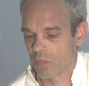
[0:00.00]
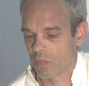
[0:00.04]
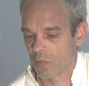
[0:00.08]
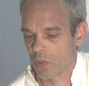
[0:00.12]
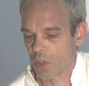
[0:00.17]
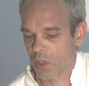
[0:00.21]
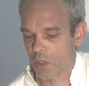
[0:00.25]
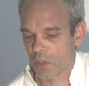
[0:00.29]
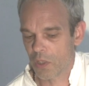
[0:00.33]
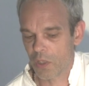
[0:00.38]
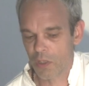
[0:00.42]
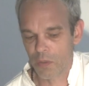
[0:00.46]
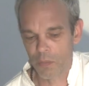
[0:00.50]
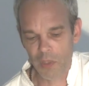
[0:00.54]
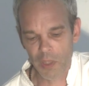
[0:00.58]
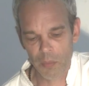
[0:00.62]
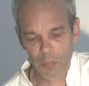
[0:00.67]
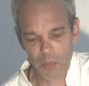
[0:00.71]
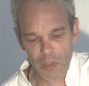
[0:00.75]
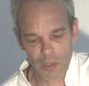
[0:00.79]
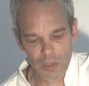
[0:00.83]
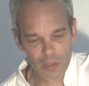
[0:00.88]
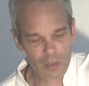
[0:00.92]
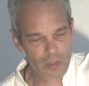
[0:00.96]
And that may
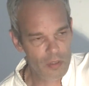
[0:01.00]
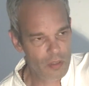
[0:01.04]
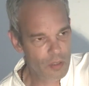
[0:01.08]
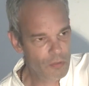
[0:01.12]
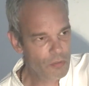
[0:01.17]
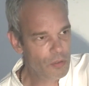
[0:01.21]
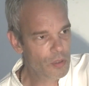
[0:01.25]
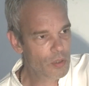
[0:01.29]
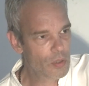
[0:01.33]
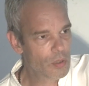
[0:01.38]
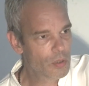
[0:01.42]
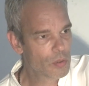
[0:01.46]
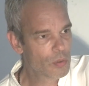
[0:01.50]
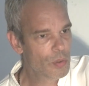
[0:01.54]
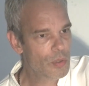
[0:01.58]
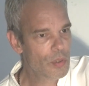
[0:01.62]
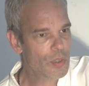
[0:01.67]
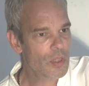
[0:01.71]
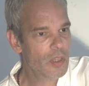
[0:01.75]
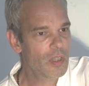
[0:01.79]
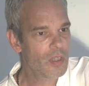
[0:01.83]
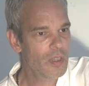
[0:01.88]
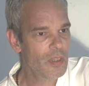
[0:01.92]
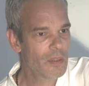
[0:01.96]
be a little difficult to
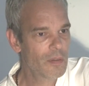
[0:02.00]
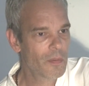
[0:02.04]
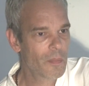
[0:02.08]
see,